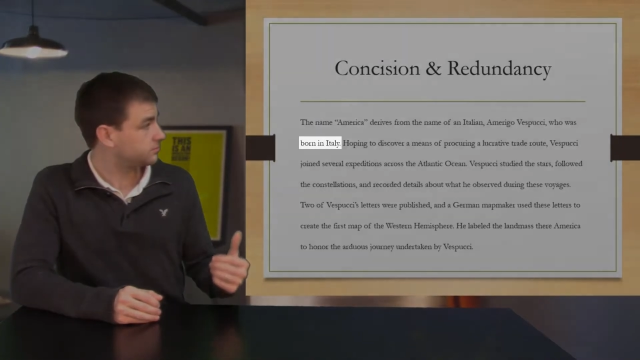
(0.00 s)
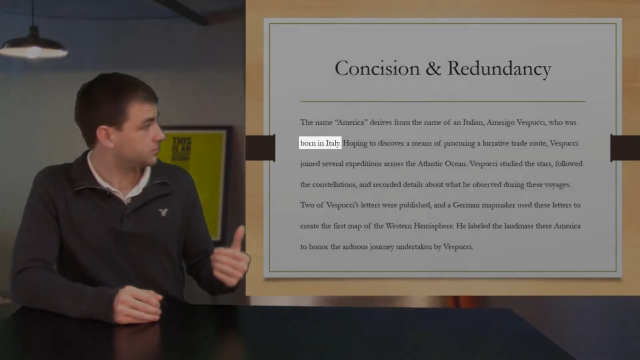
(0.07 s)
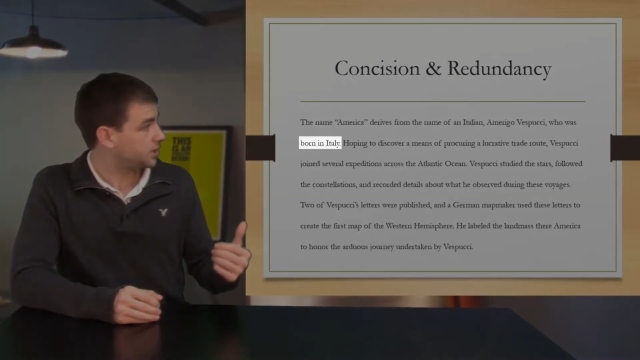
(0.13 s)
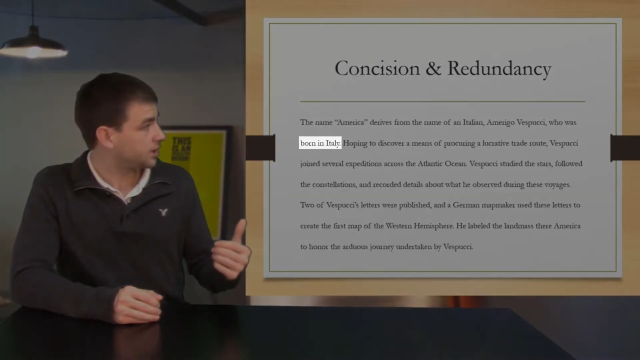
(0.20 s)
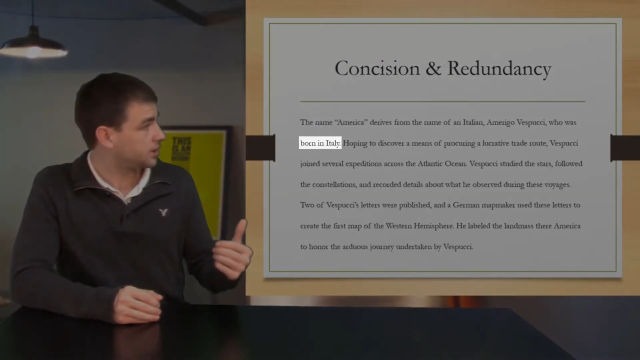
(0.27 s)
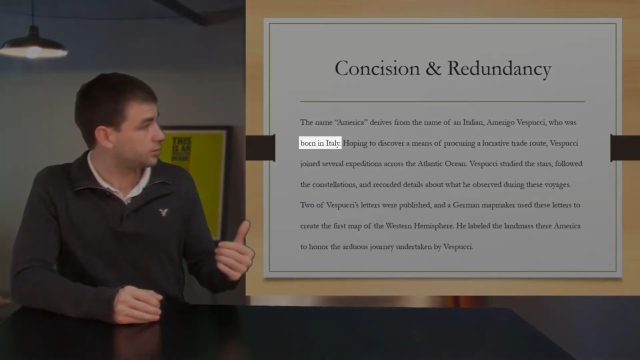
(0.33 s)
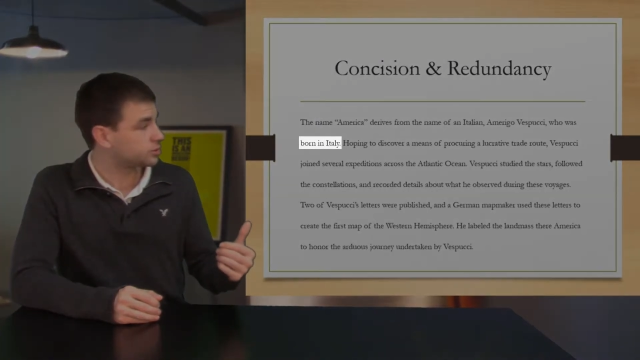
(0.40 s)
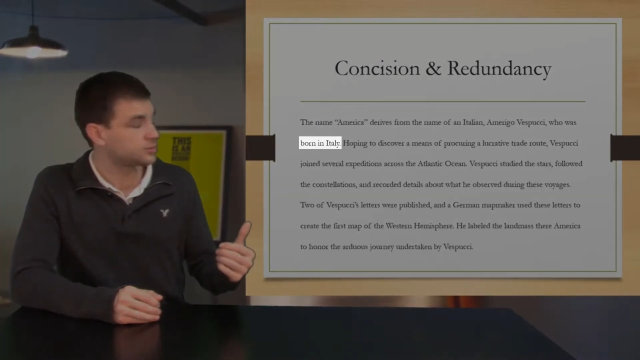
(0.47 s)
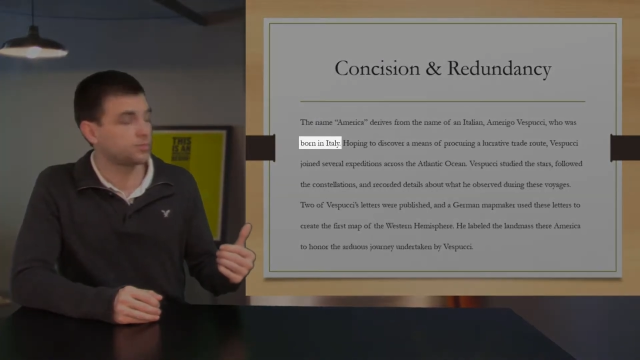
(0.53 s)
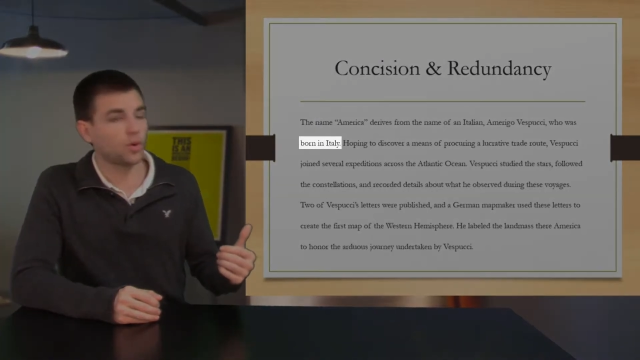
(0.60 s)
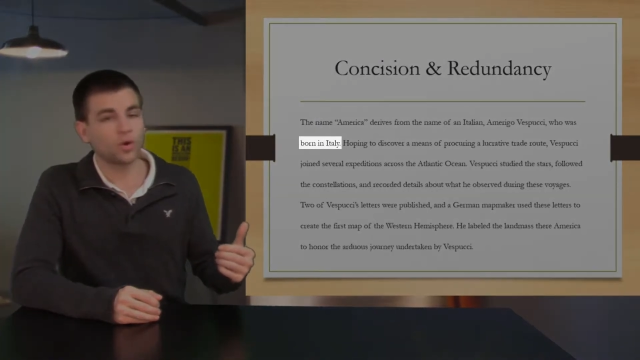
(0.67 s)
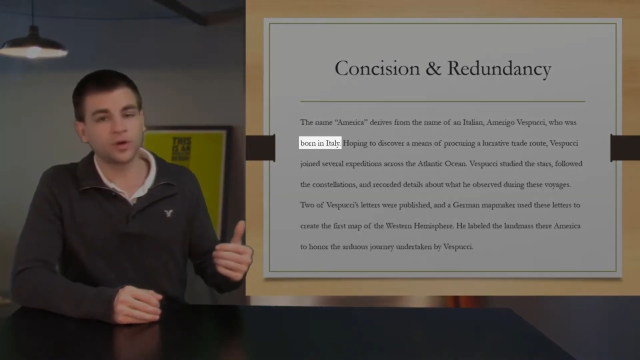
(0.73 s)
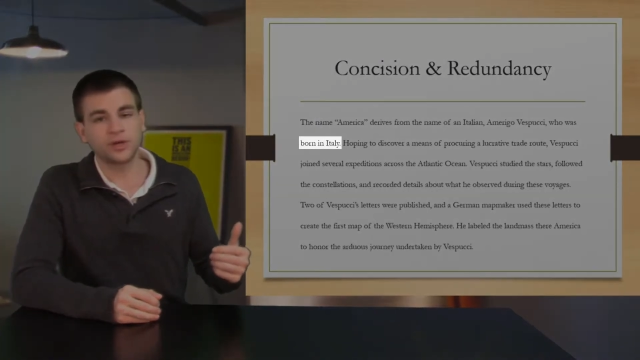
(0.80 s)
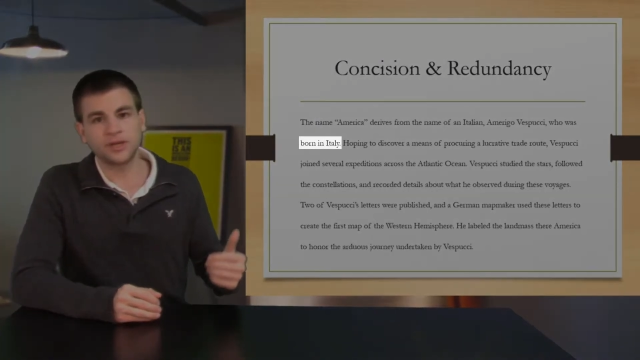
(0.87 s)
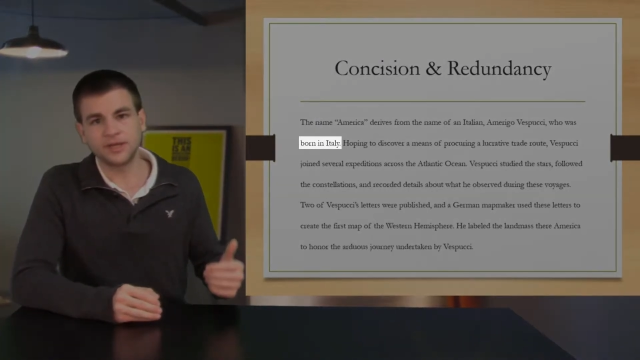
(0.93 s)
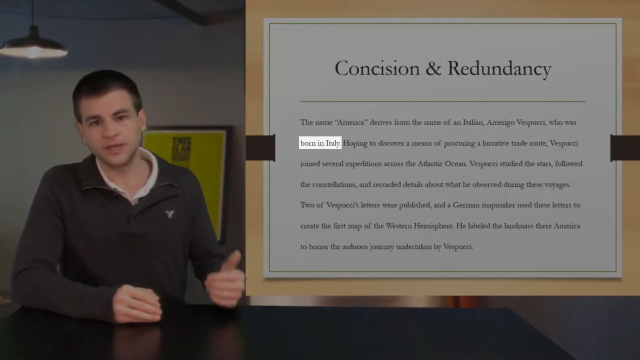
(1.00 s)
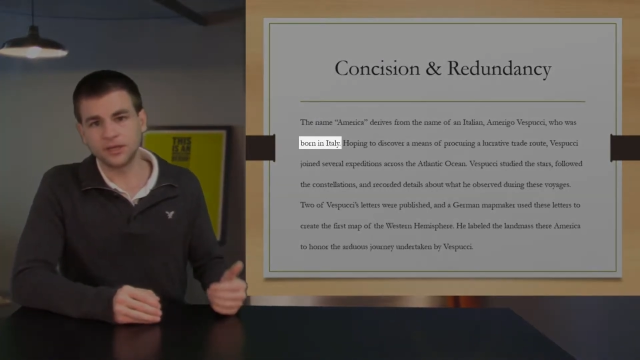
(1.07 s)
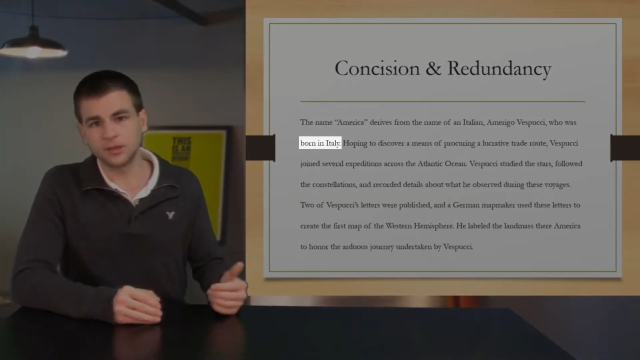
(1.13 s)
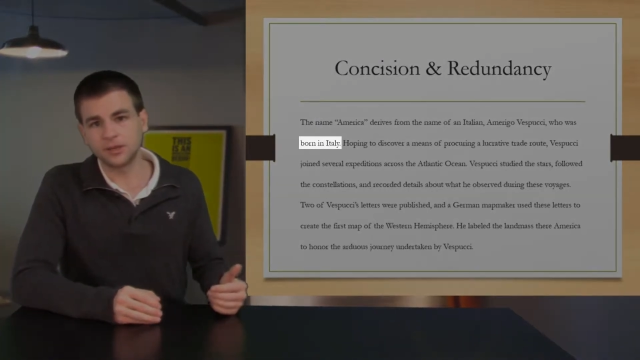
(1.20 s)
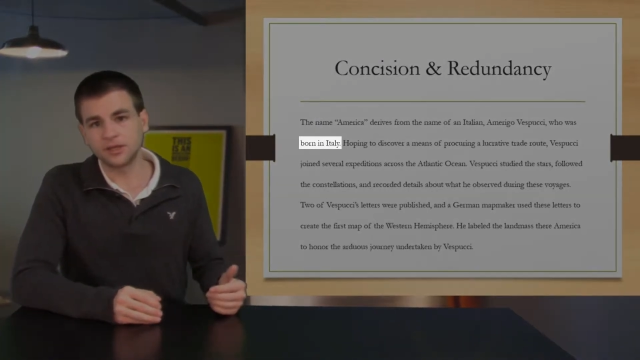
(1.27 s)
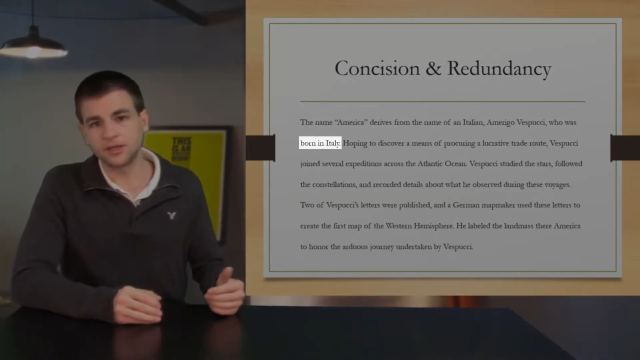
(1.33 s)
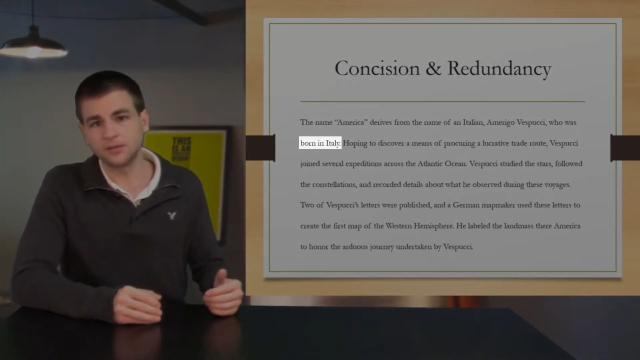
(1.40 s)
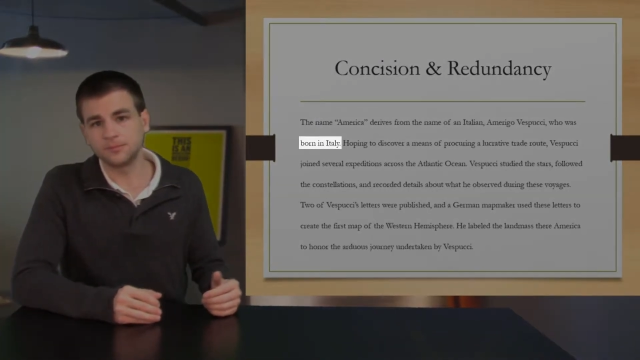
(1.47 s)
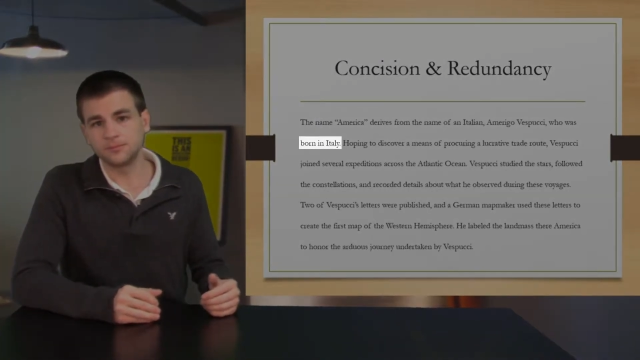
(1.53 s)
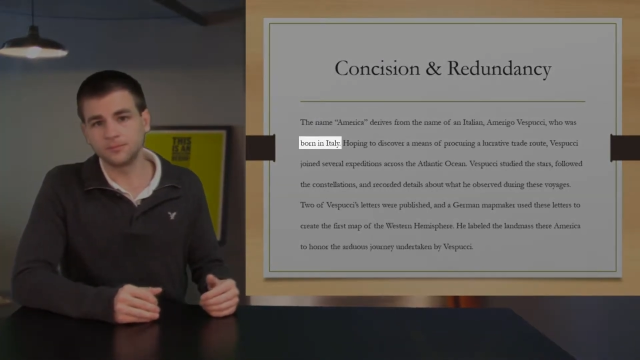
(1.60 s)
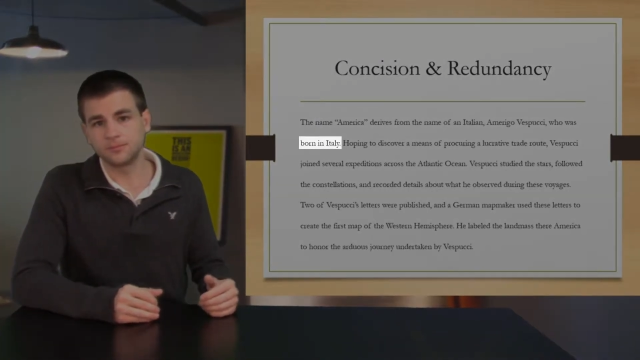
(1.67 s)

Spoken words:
he was born in Italy,